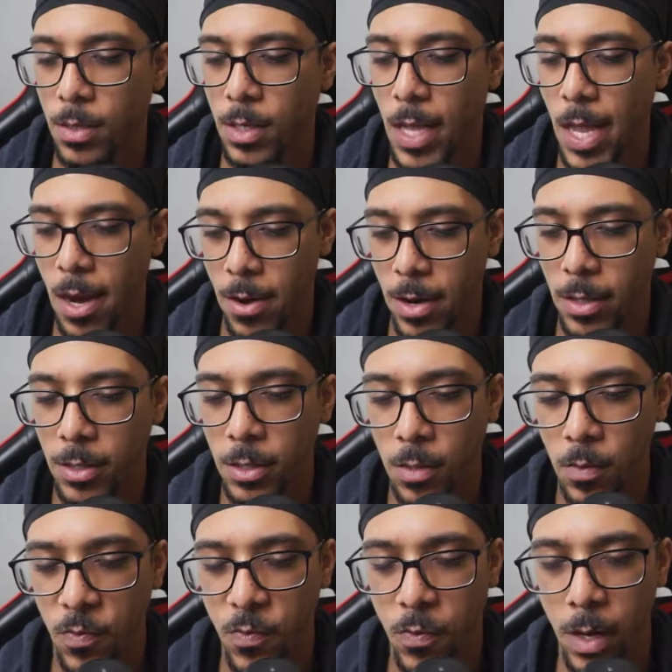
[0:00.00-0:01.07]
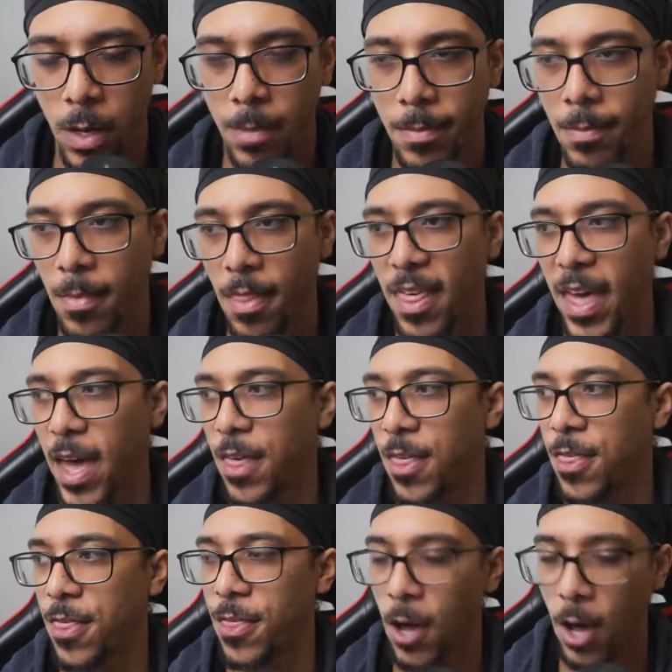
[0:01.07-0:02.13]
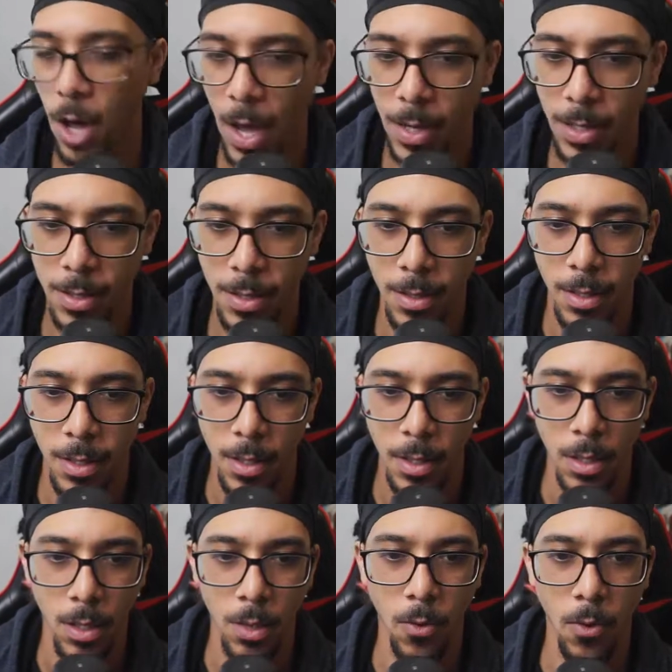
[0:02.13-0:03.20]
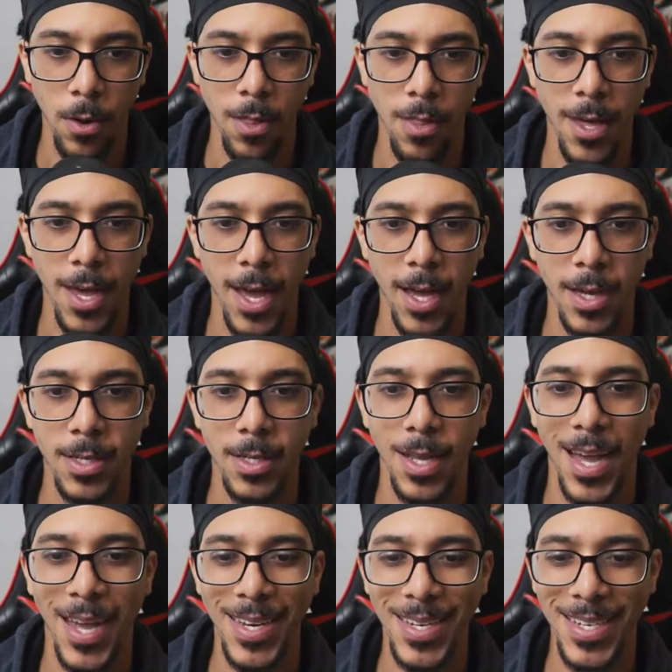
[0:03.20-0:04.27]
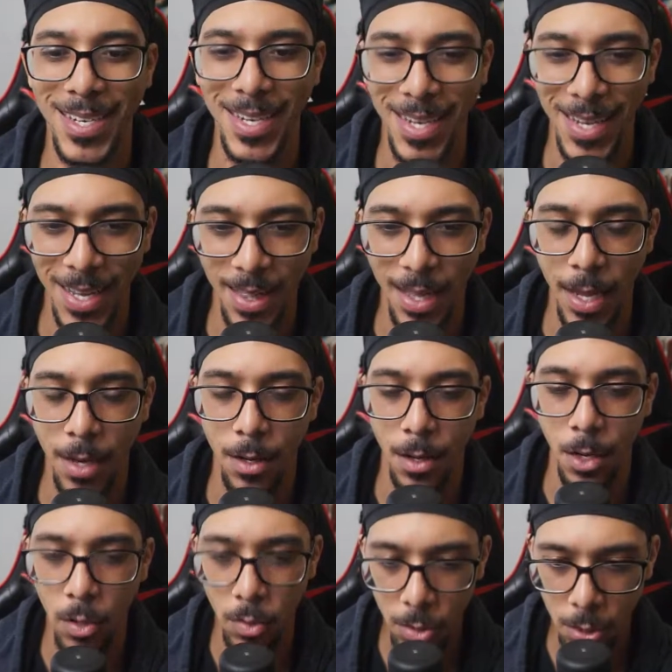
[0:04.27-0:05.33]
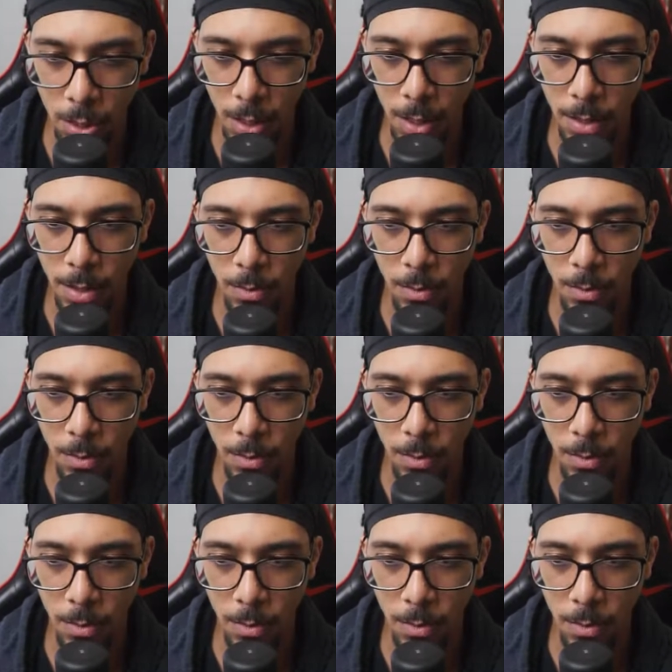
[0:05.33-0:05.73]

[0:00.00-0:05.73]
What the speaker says: carries you from that thought or that idea, that notion.